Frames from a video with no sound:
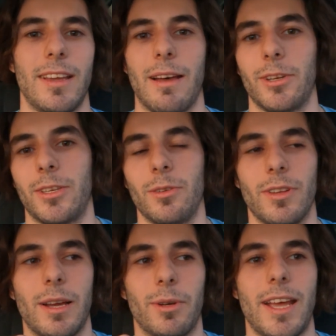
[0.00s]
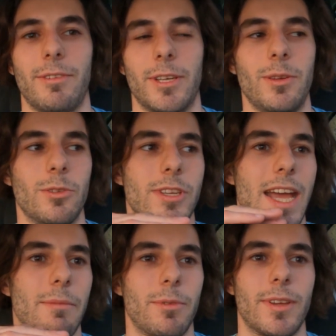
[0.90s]
I would have a huge
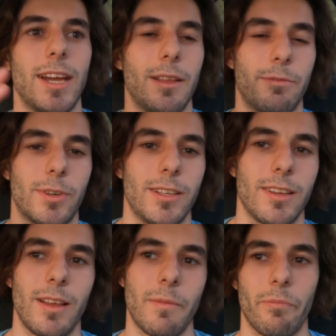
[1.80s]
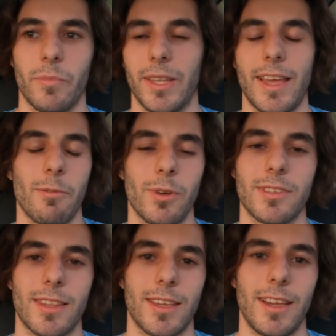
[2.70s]
gap with the guy in front, but that
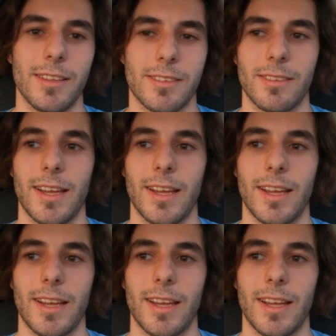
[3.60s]
wasn't the case.